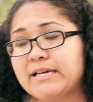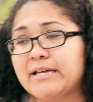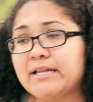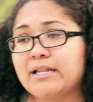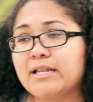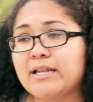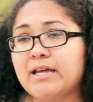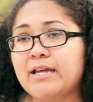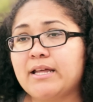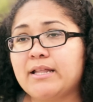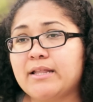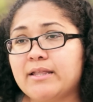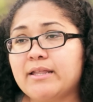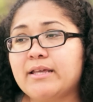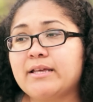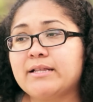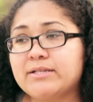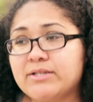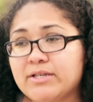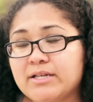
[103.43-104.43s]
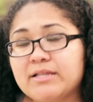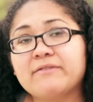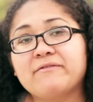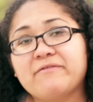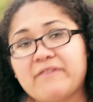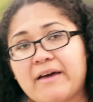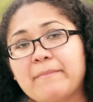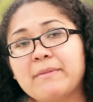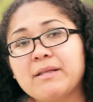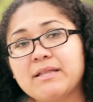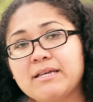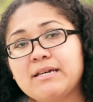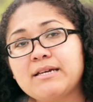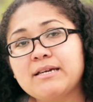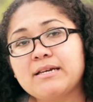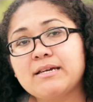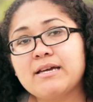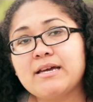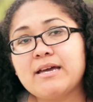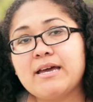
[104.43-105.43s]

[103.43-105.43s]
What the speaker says: and it's in the family.